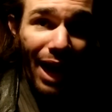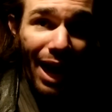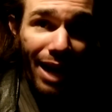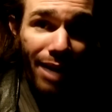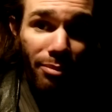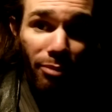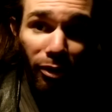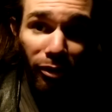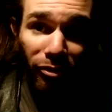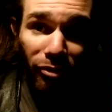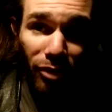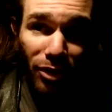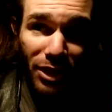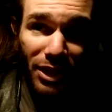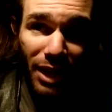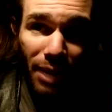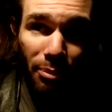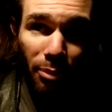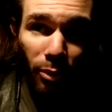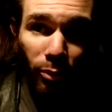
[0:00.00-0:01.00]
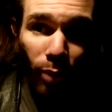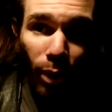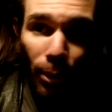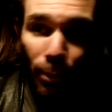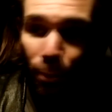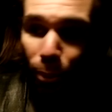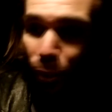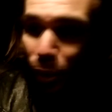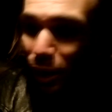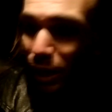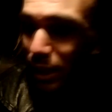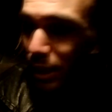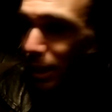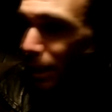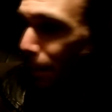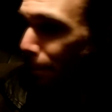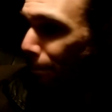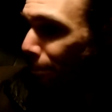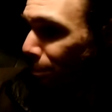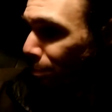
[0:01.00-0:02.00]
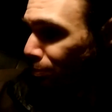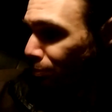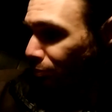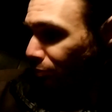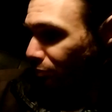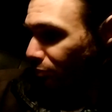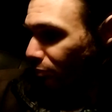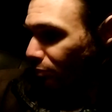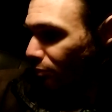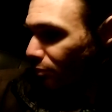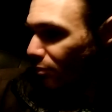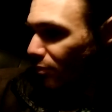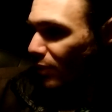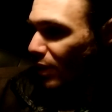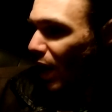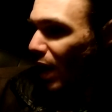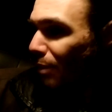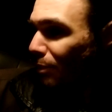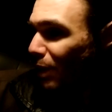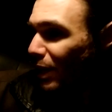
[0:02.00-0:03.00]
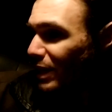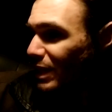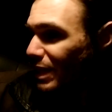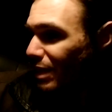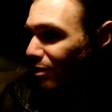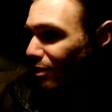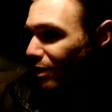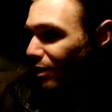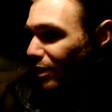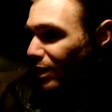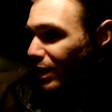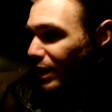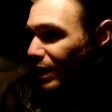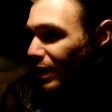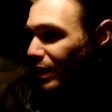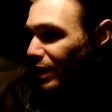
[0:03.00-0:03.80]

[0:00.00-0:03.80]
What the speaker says: animal footstep at one point. I'm like 80%